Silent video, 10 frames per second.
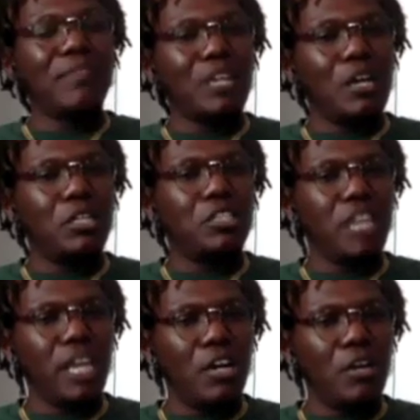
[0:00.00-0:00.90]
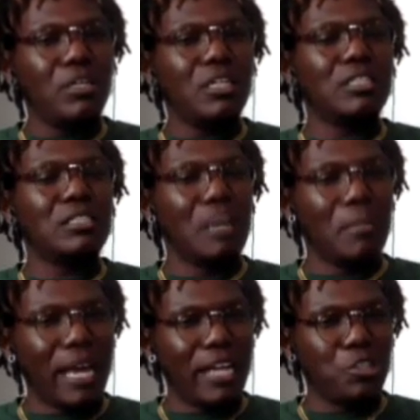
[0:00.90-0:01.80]
to go to jail because
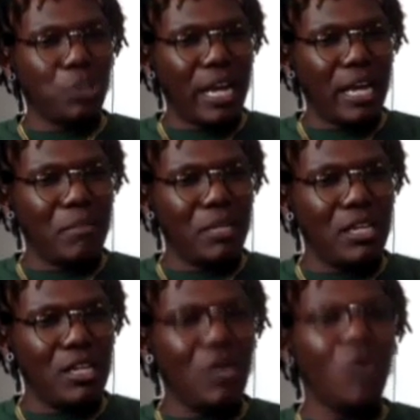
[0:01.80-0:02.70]
somebody tried me,